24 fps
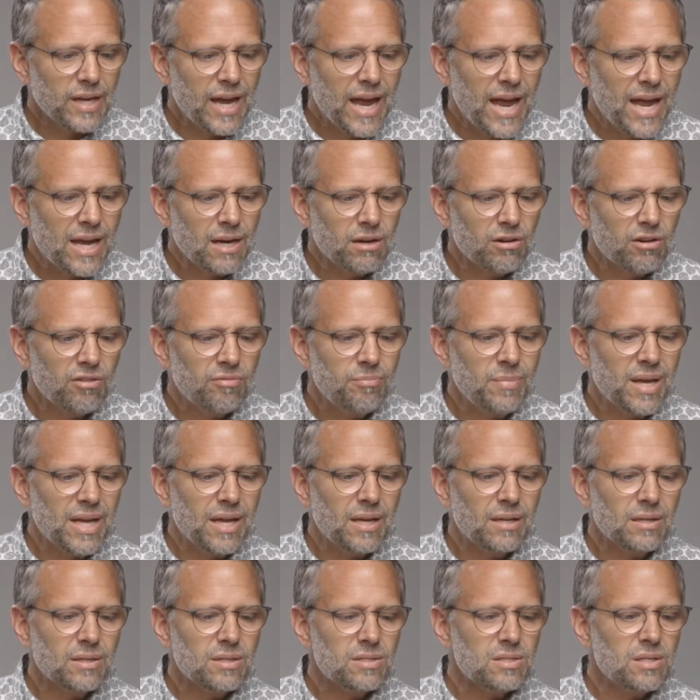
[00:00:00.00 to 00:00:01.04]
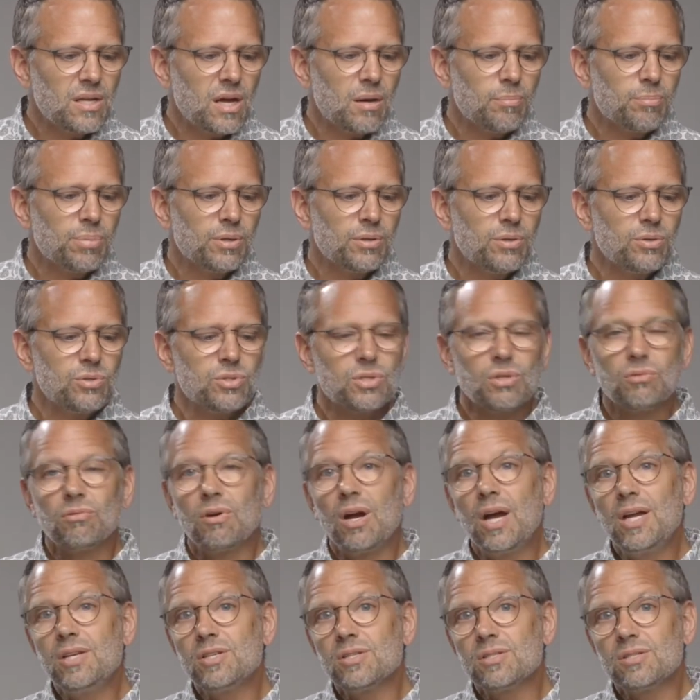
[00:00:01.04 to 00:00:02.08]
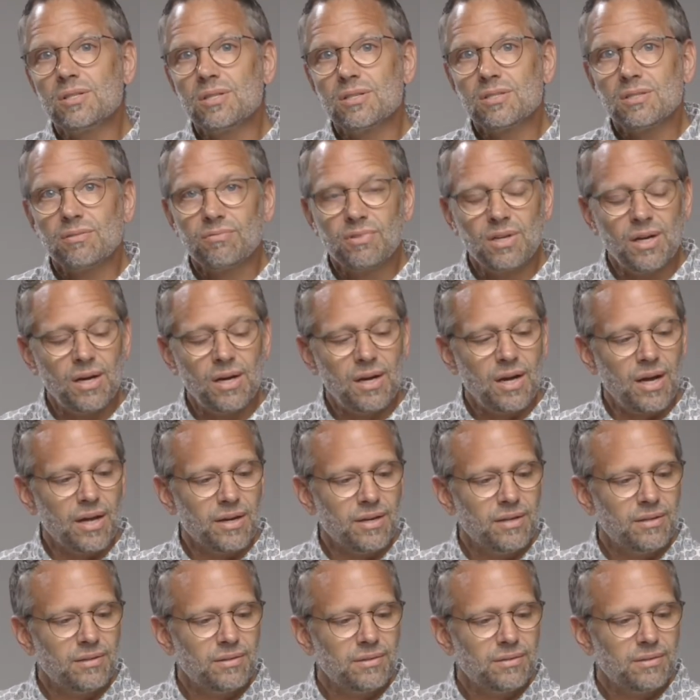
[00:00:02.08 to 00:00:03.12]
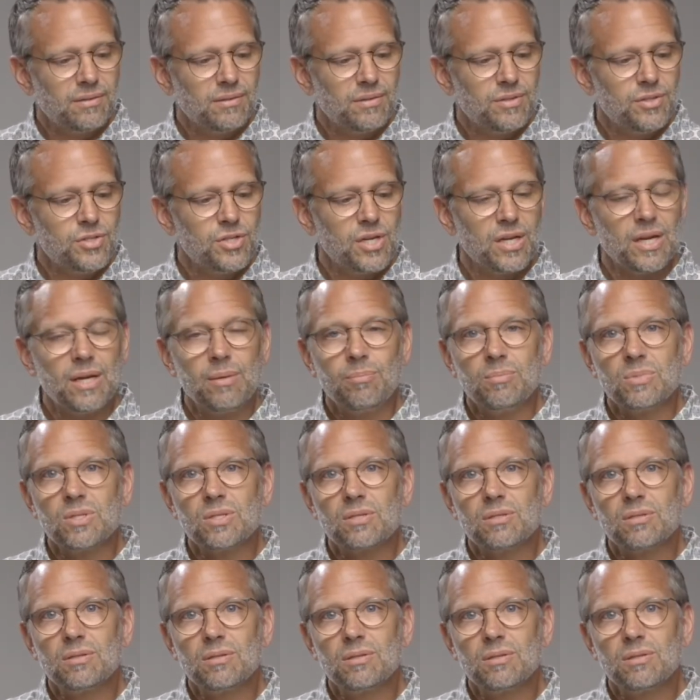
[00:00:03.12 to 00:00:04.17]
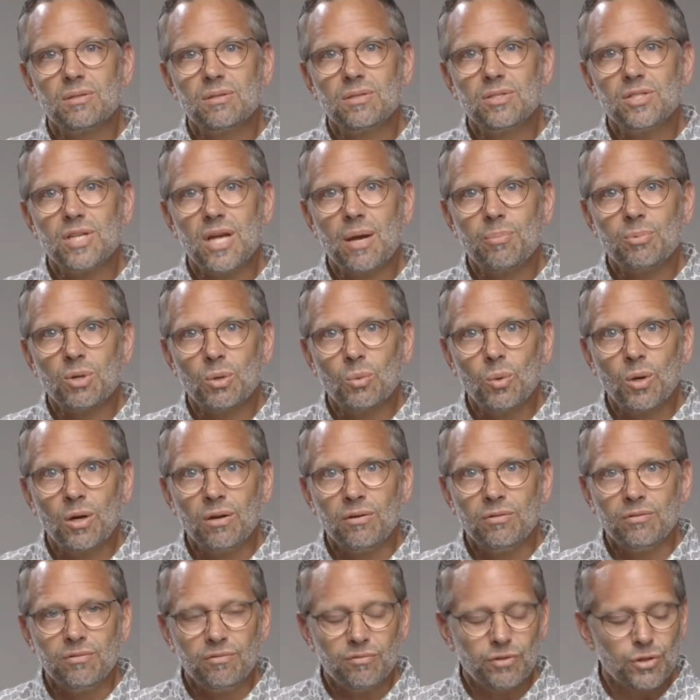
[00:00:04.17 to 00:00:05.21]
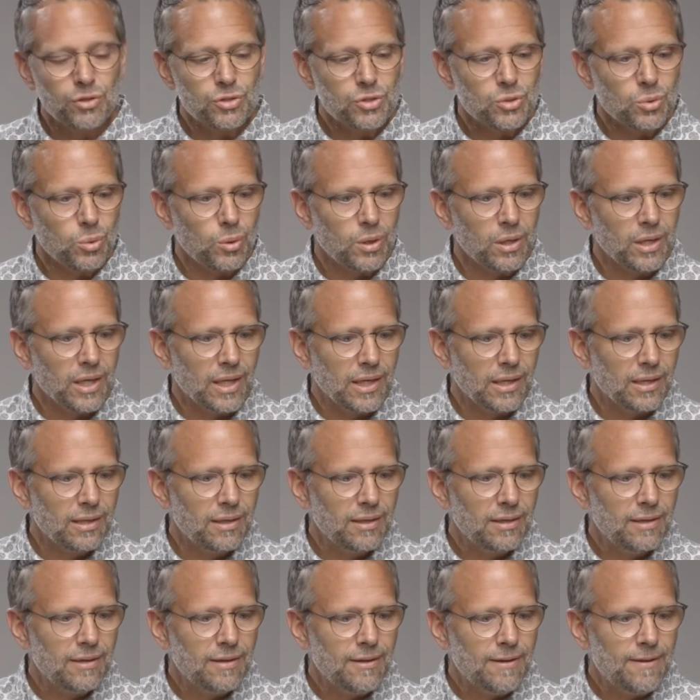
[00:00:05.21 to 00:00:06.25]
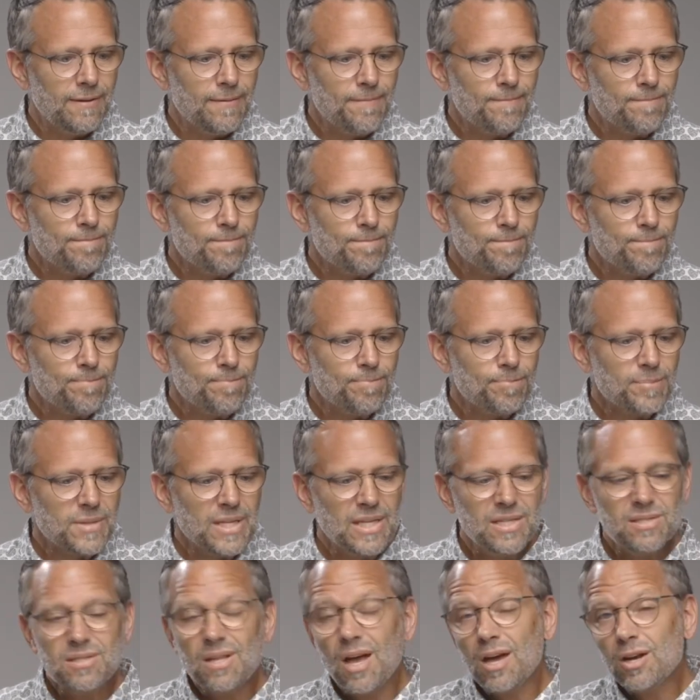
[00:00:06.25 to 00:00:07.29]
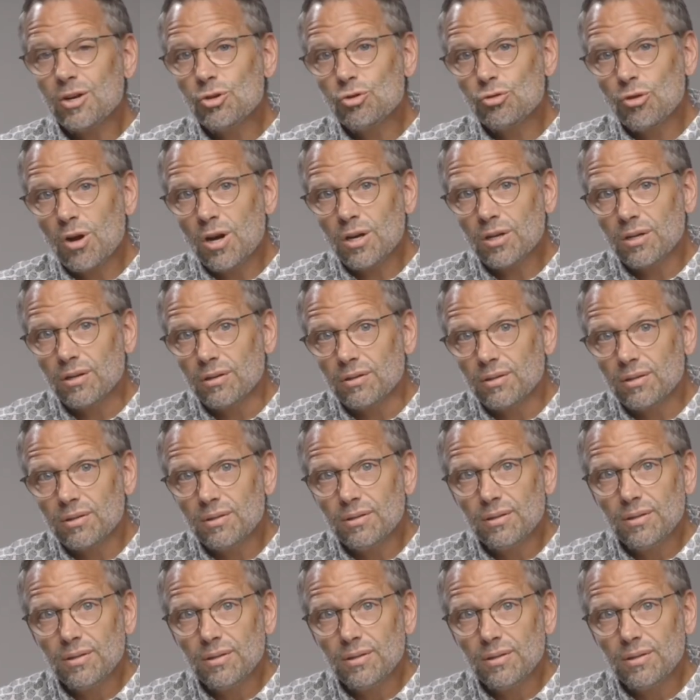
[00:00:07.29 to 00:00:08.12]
the anger of man does not produce the righteousness of God. James chapter 1, verse 20. He's not a drunkard.